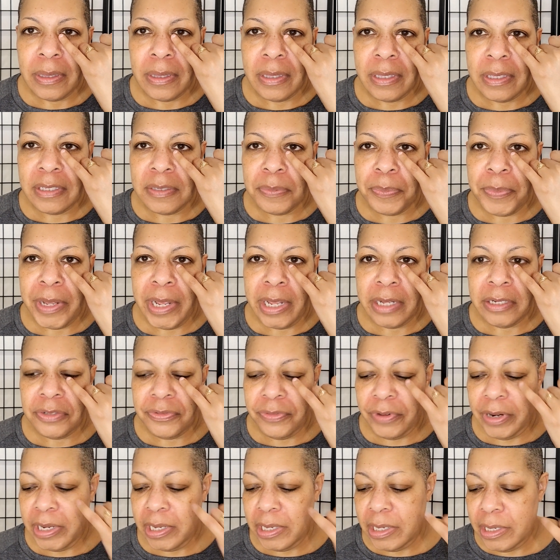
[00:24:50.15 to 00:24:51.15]
this
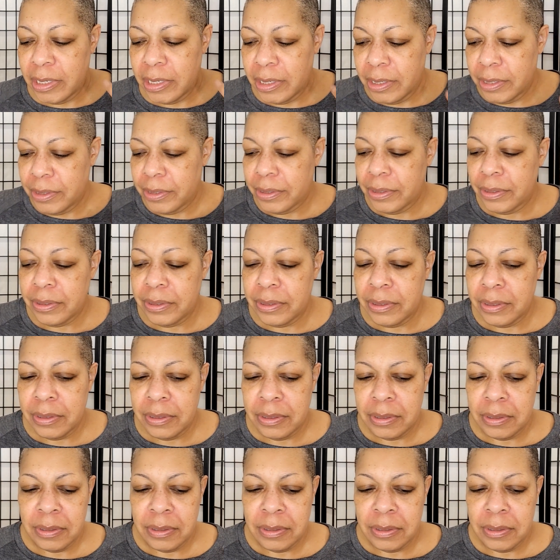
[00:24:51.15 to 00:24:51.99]
patch right here